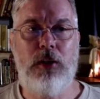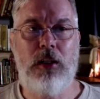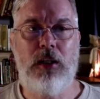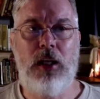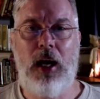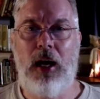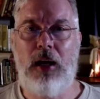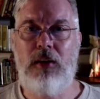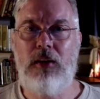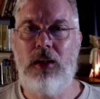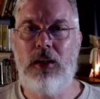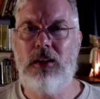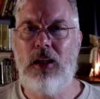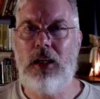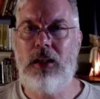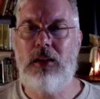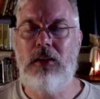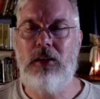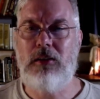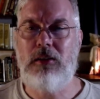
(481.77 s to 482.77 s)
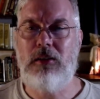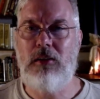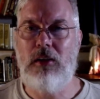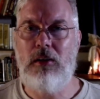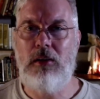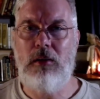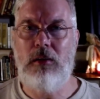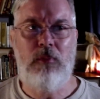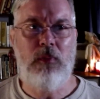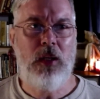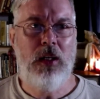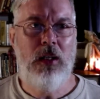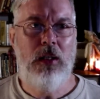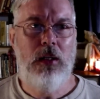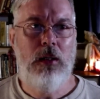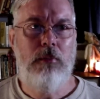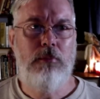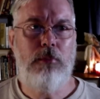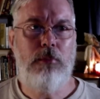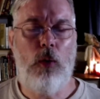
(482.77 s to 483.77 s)
that had these little
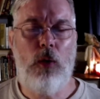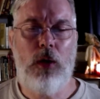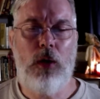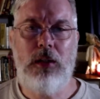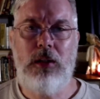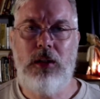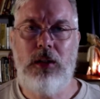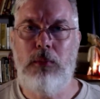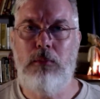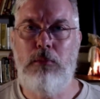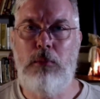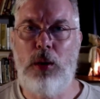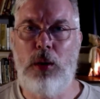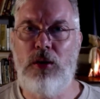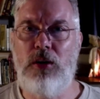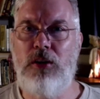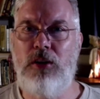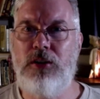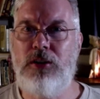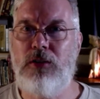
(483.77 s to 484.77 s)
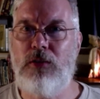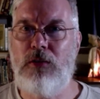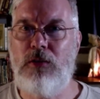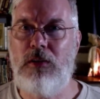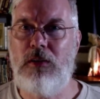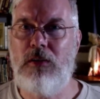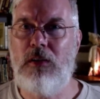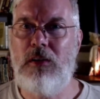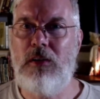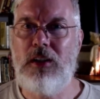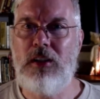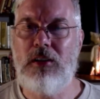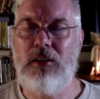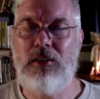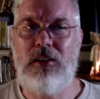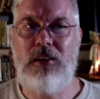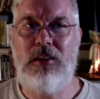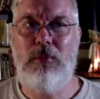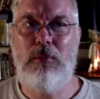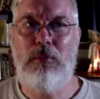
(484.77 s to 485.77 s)
pointy burrs or little
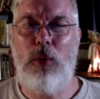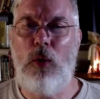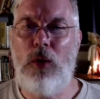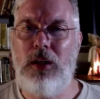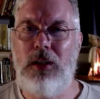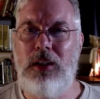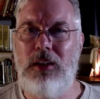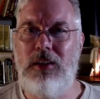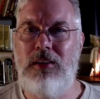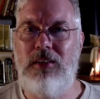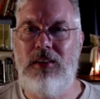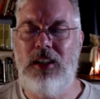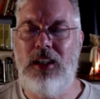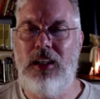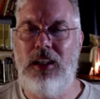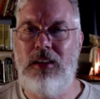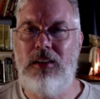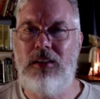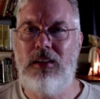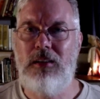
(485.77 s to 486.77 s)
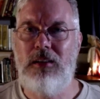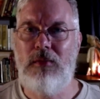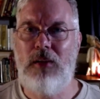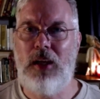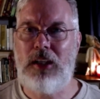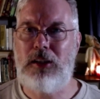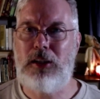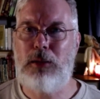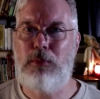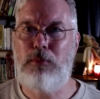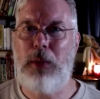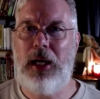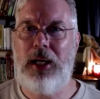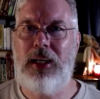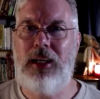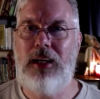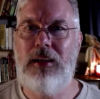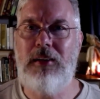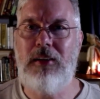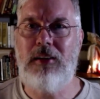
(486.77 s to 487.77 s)
pointy seeds, like
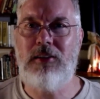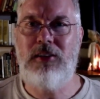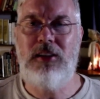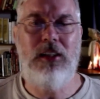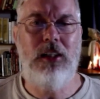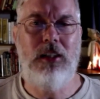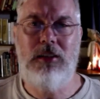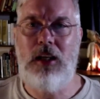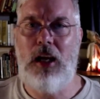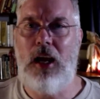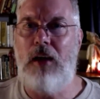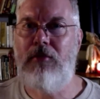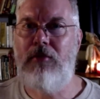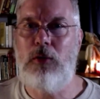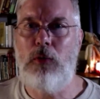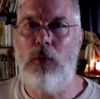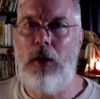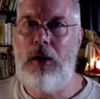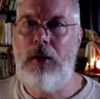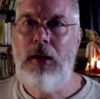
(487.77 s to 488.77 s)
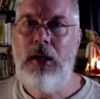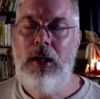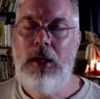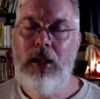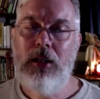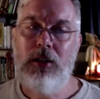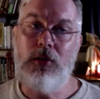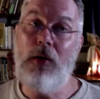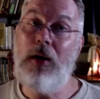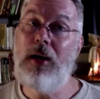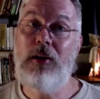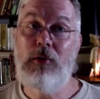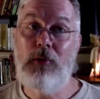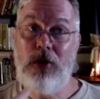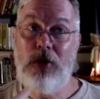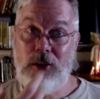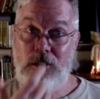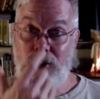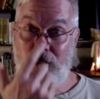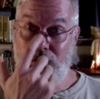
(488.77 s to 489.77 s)
spiky little seeds everywhere. So I had to wear
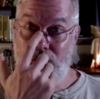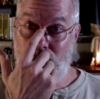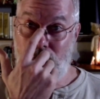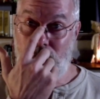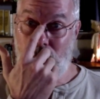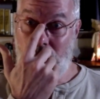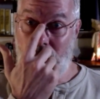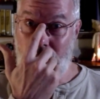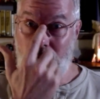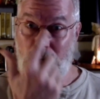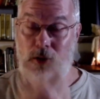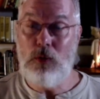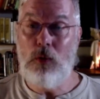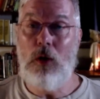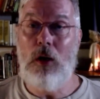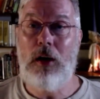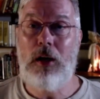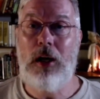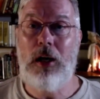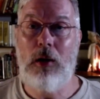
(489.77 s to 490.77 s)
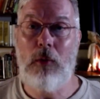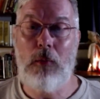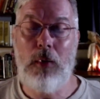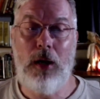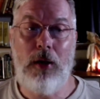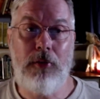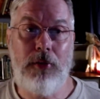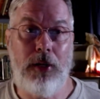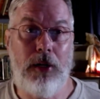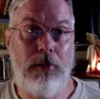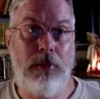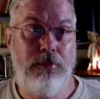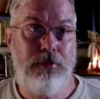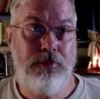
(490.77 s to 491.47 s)
shoes whenever I was walking around there,